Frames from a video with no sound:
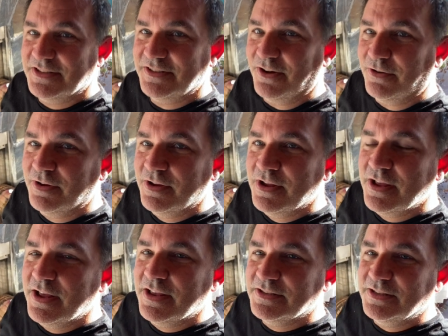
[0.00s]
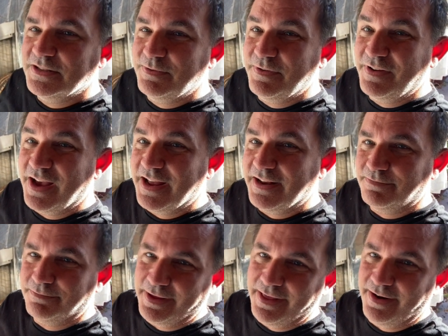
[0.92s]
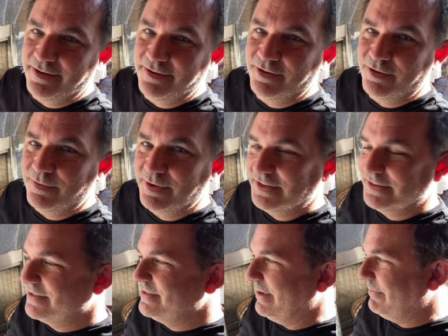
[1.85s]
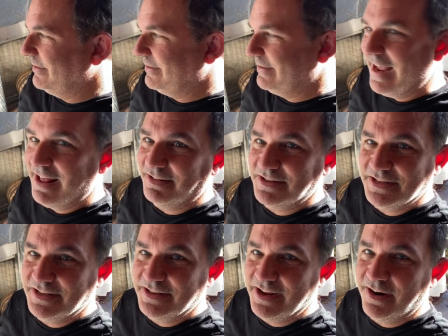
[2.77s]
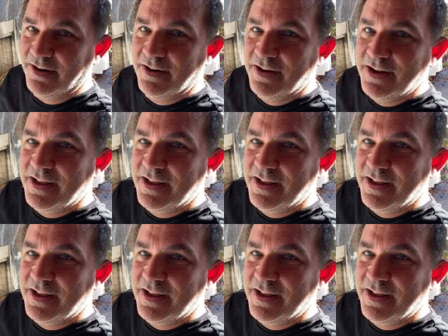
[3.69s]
So since we've got I don't know, what, seven gallons in there.